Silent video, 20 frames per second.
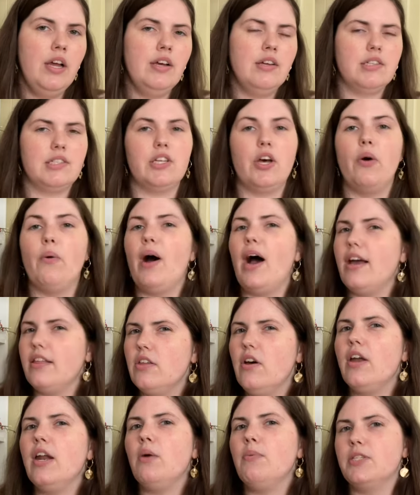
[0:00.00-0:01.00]
So I
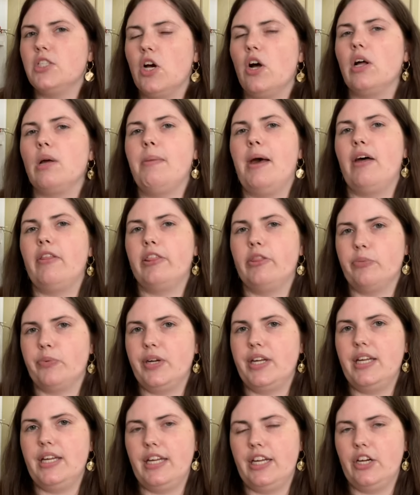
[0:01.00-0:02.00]
thought I would talk about
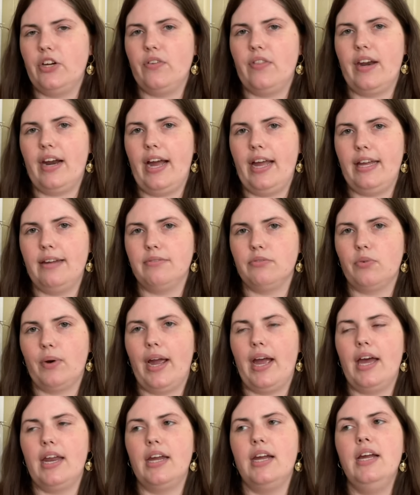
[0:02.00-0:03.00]
3 here that I have
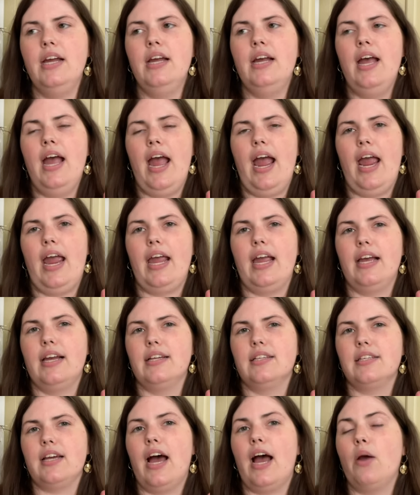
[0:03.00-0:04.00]
read,
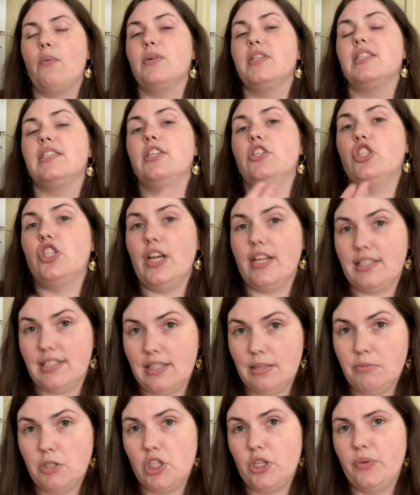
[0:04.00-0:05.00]
and I would suggest
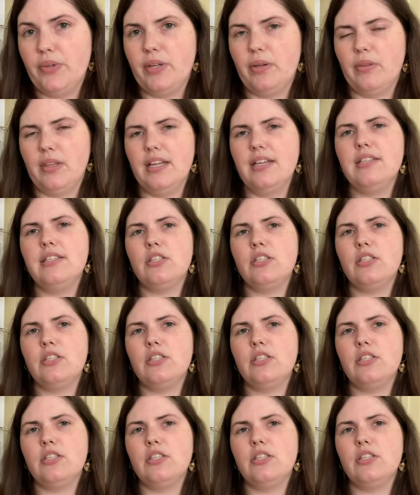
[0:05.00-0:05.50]
them to you. These